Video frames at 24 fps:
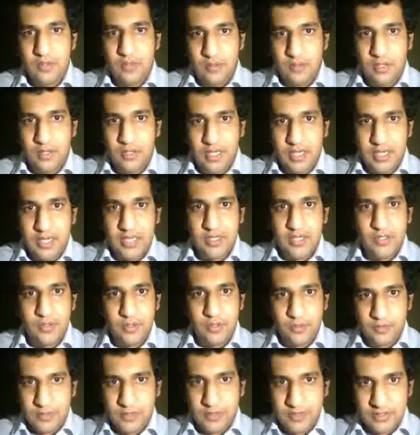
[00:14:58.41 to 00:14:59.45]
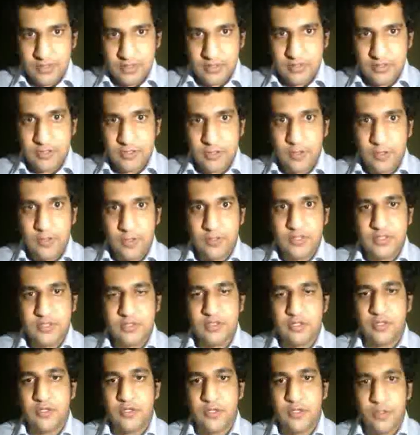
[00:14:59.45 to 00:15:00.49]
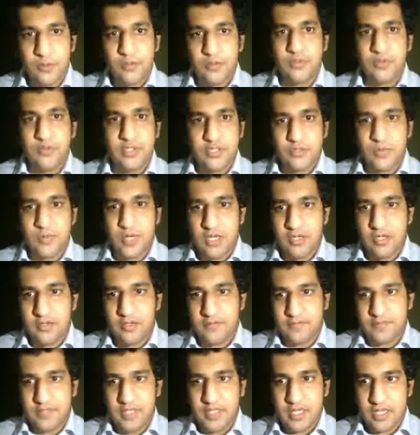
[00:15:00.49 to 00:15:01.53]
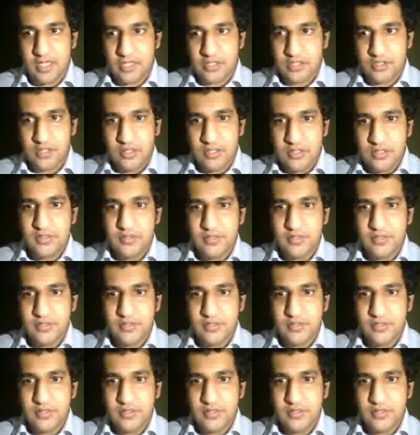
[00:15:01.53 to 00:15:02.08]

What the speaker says: Again, you know this is caused due to the swelling of the axons,